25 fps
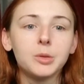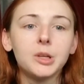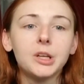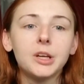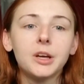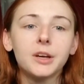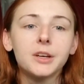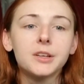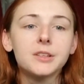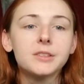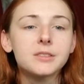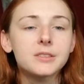
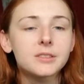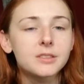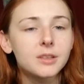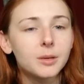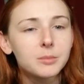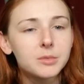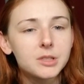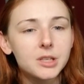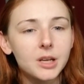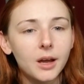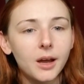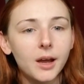because
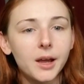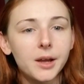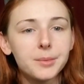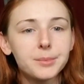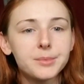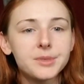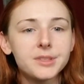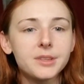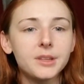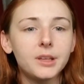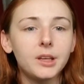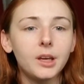
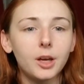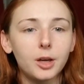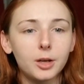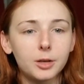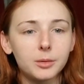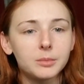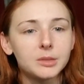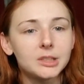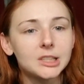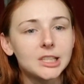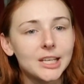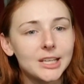sometimes the
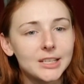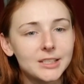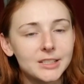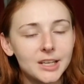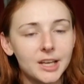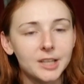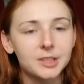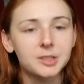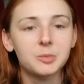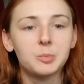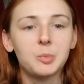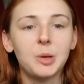
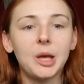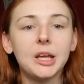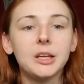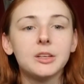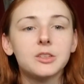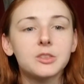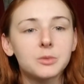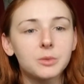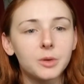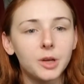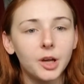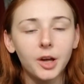latex
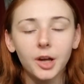paint,